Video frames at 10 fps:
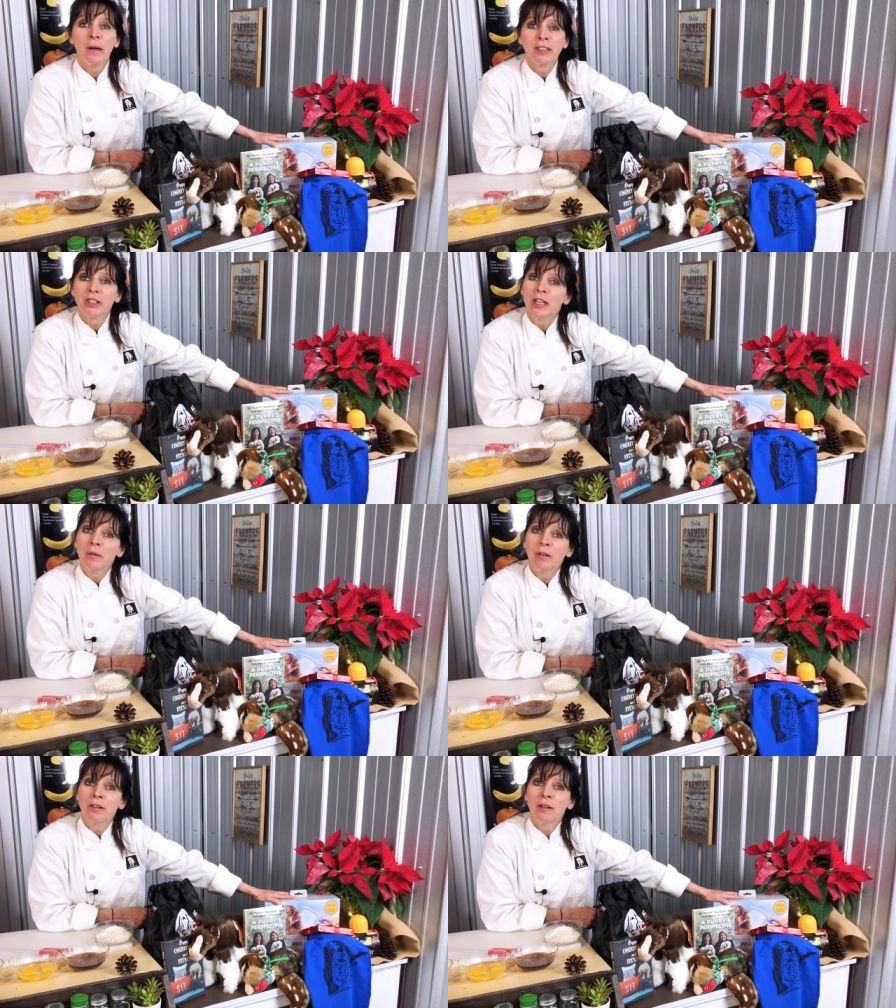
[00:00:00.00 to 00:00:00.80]
and
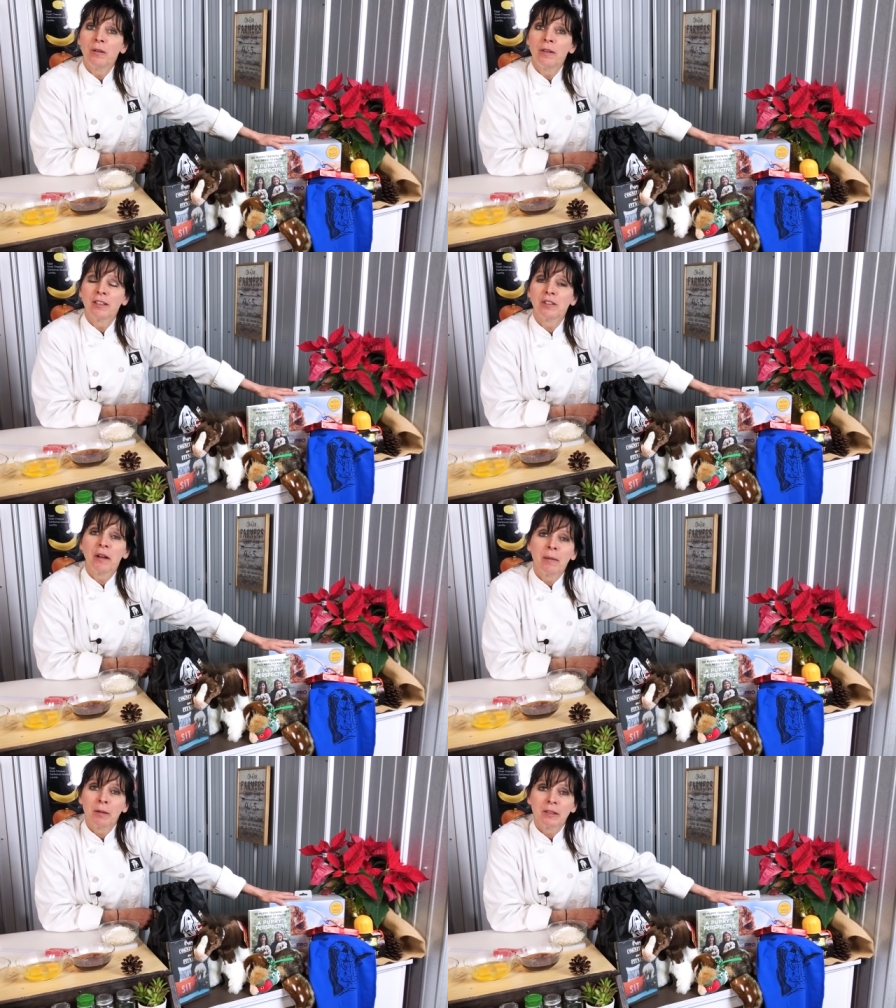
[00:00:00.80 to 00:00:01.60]
share with you that
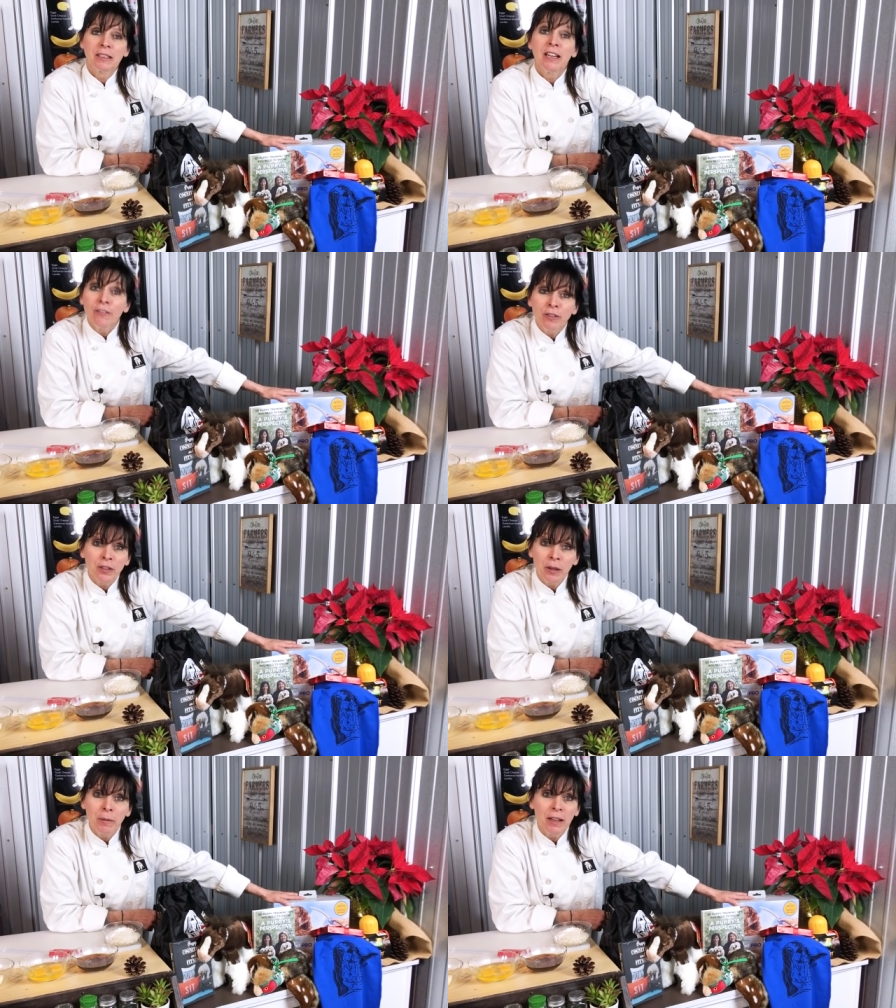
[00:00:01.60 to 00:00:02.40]
you're able to give
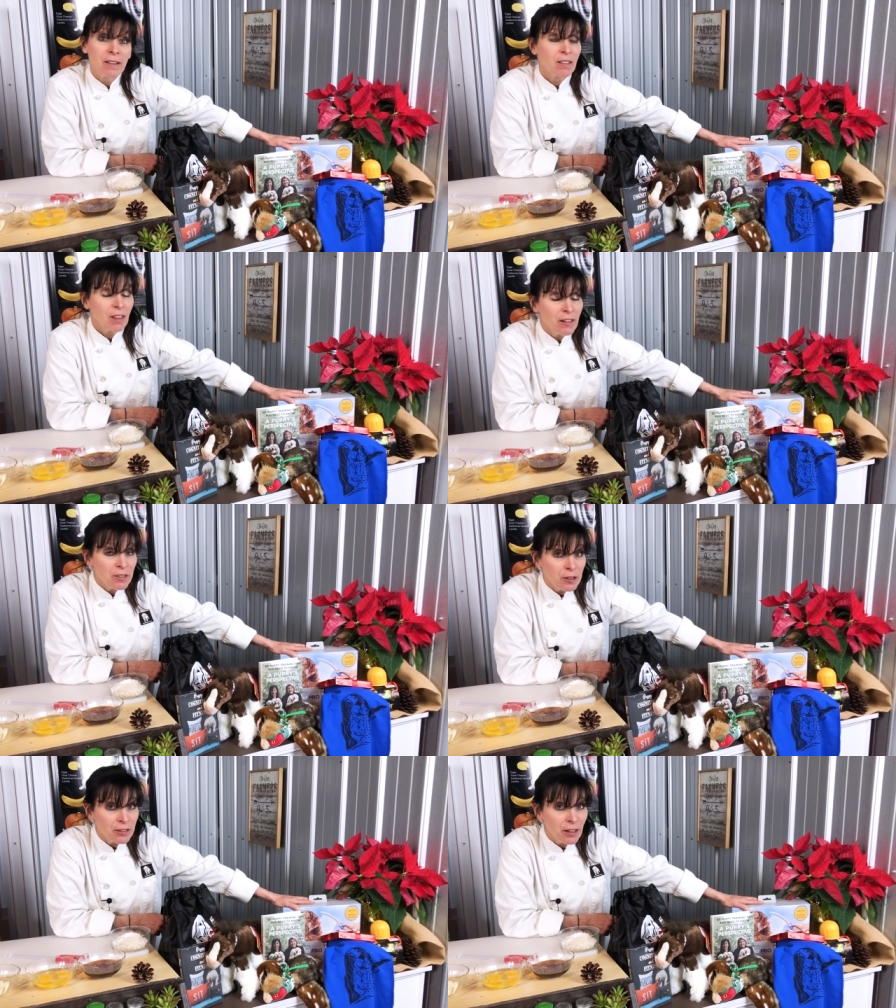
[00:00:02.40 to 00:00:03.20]
for somebody that
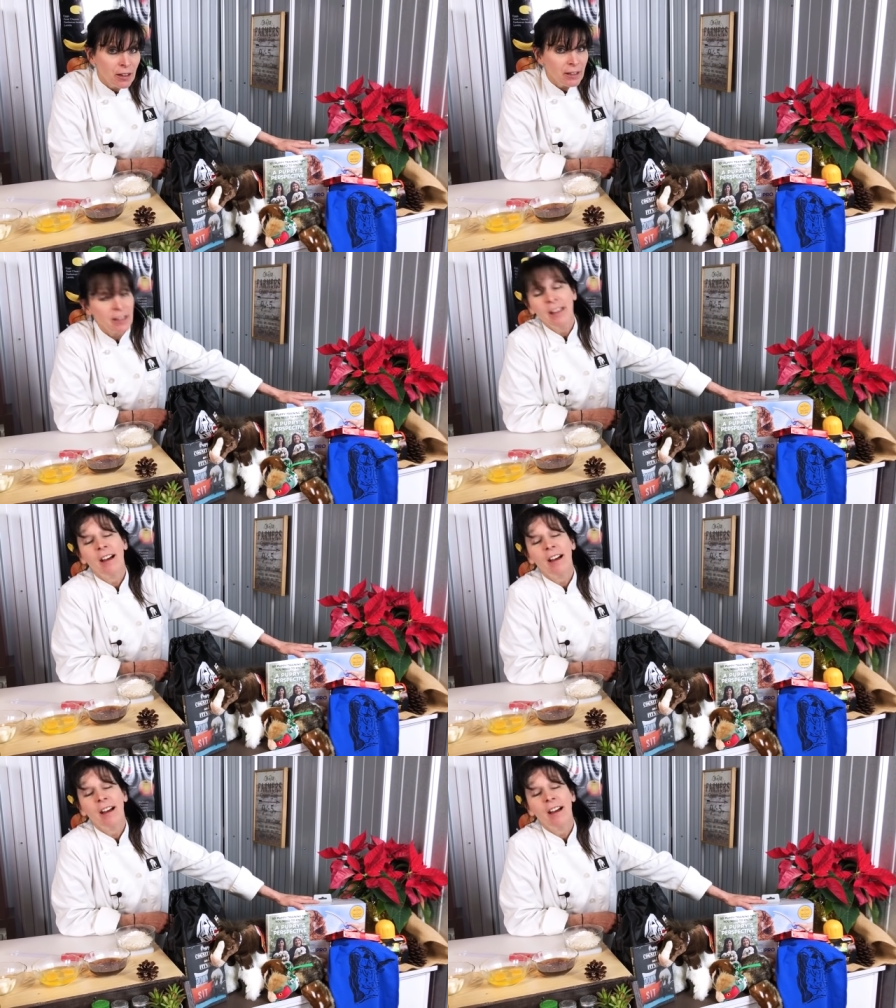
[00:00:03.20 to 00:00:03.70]
loves their dog,